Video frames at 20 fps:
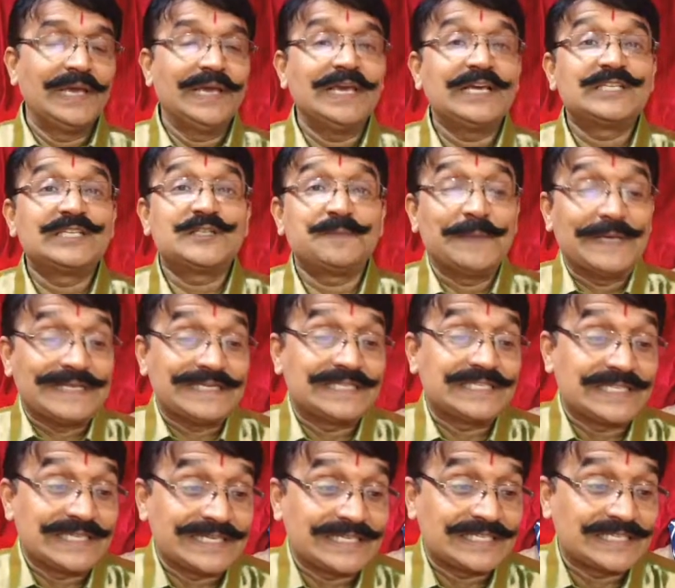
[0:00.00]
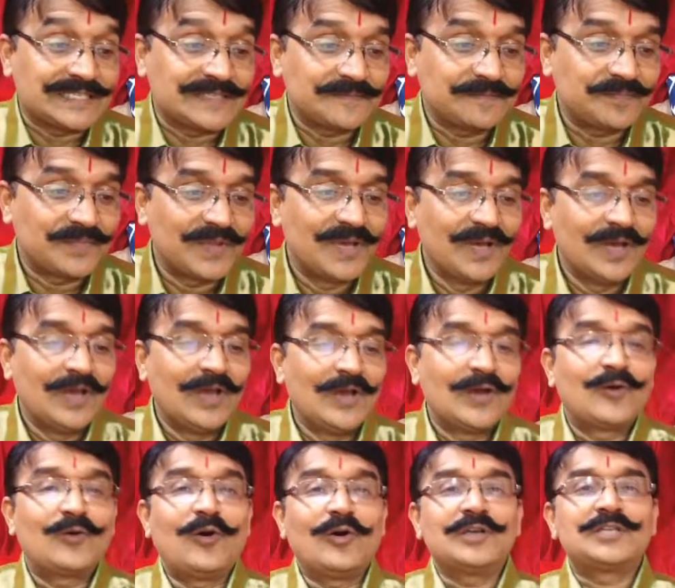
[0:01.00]
Expenses.
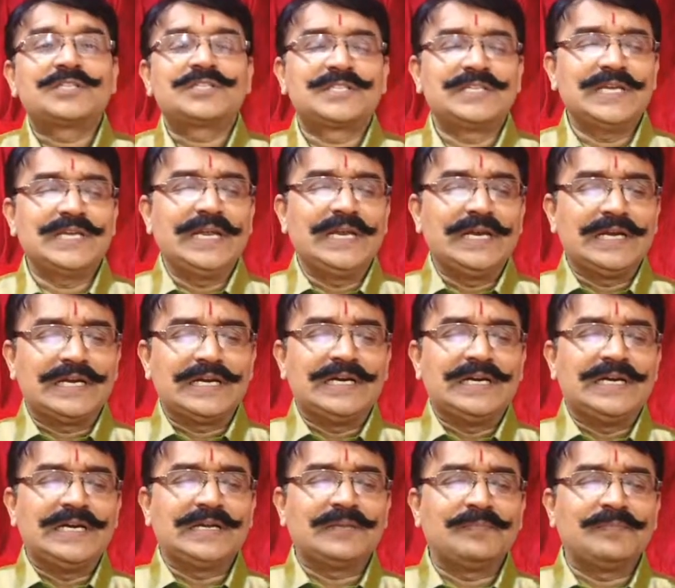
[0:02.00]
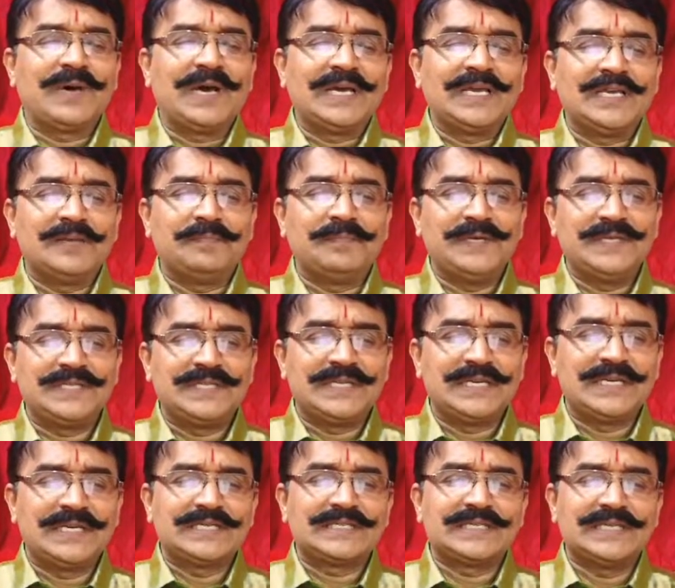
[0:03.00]
Costs incurred by a
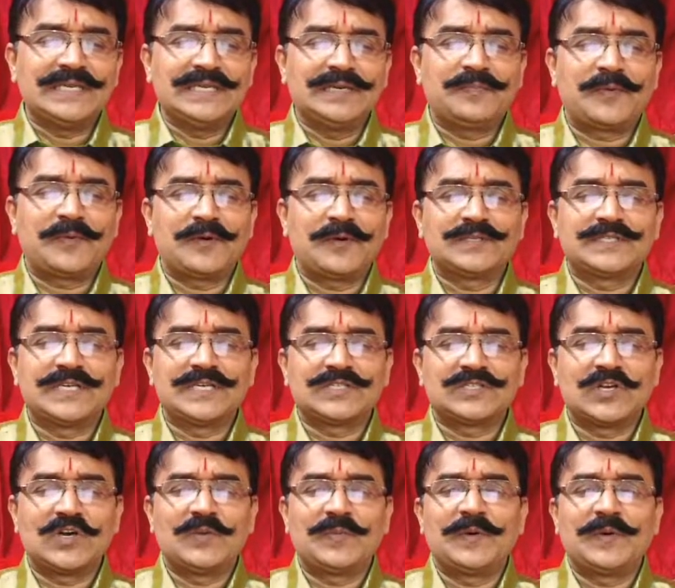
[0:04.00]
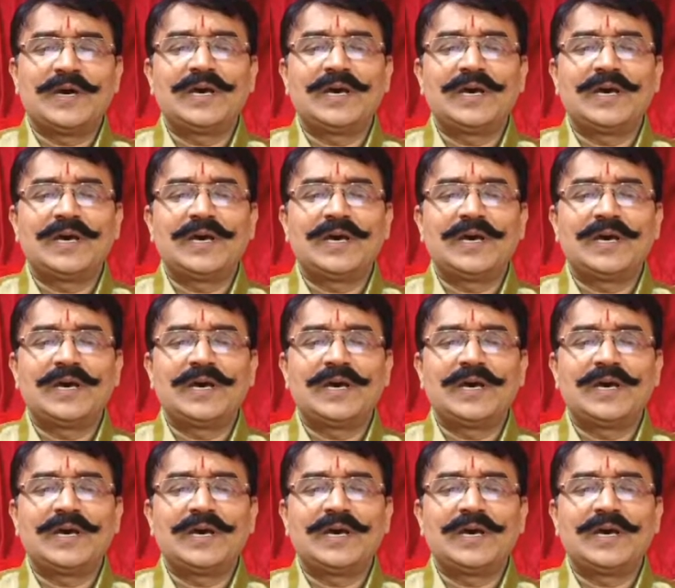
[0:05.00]
business in process of